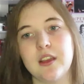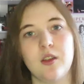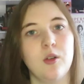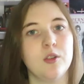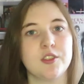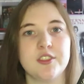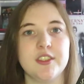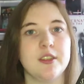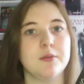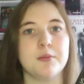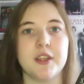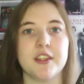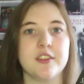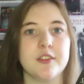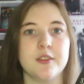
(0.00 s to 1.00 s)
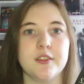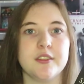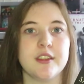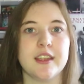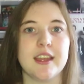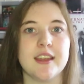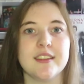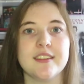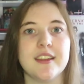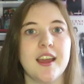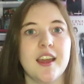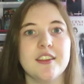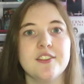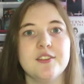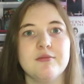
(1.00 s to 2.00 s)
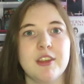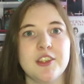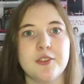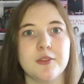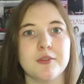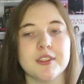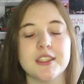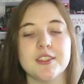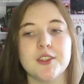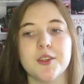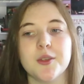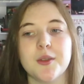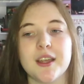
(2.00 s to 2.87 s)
all shit breaks loose, I guess. I don't really know.